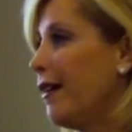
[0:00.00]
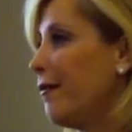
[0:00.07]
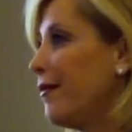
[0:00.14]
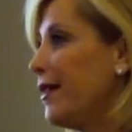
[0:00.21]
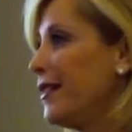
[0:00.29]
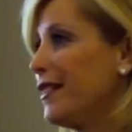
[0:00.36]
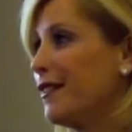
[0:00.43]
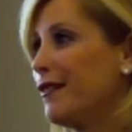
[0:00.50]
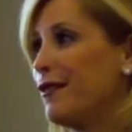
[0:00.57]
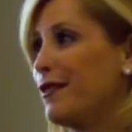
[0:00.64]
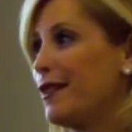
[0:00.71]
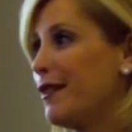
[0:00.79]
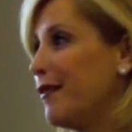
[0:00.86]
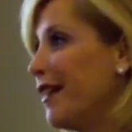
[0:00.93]
I went to go
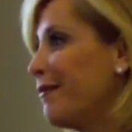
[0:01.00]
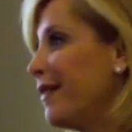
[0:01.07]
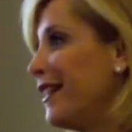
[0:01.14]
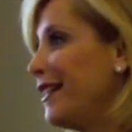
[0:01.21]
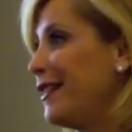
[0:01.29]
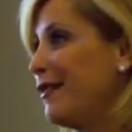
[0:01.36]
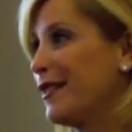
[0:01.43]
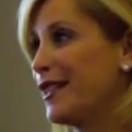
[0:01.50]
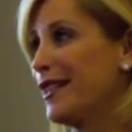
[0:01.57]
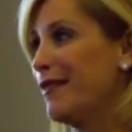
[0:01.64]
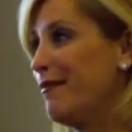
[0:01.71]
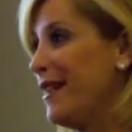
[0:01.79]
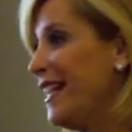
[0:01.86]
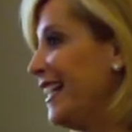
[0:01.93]
see Rabbi Susan
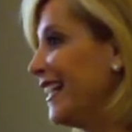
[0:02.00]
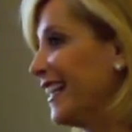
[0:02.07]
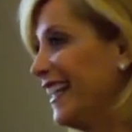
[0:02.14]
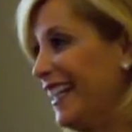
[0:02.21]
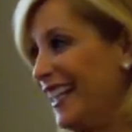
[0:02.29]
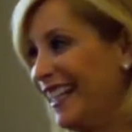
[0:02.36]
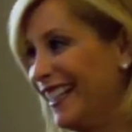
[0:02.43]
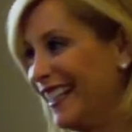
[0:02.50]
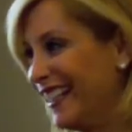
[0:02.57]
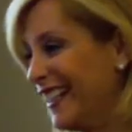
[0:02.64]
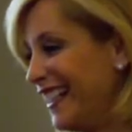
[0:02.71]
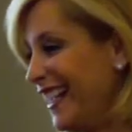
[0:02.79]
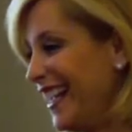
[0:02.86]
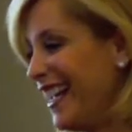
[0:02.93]
immediately,
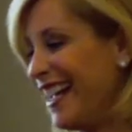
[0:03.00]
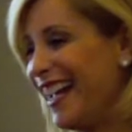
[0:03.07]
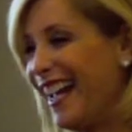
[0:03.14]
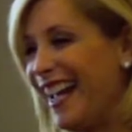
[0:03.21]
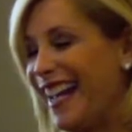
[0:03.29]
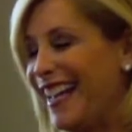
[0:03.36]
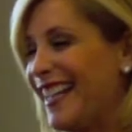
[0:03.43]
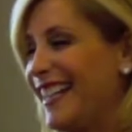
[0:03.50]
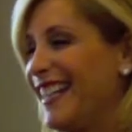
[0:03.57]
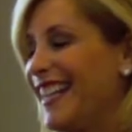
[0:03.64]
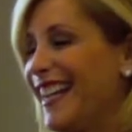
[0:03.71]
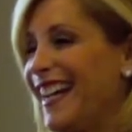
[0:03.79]
and